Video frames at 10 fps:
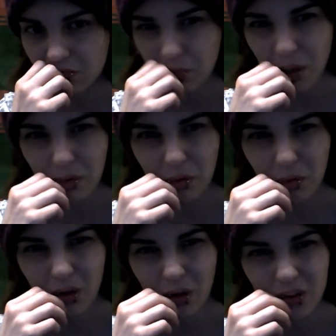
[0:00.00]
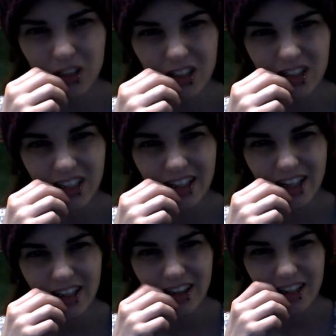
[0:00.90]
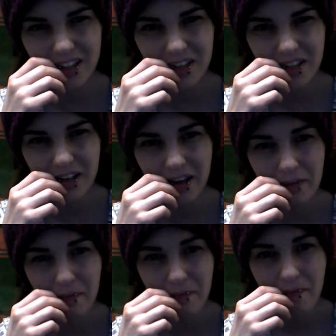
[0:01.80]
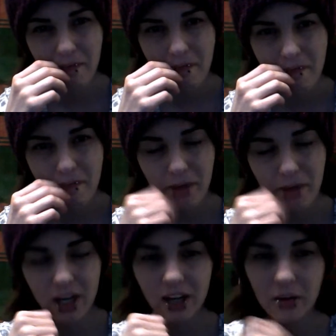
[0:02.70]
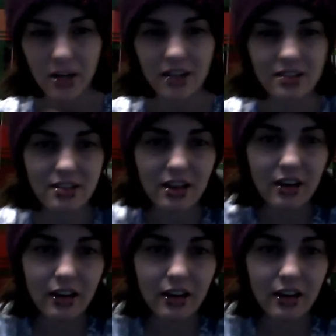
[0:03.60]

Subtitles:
Barbara Walters, I think that's her name. But anyways,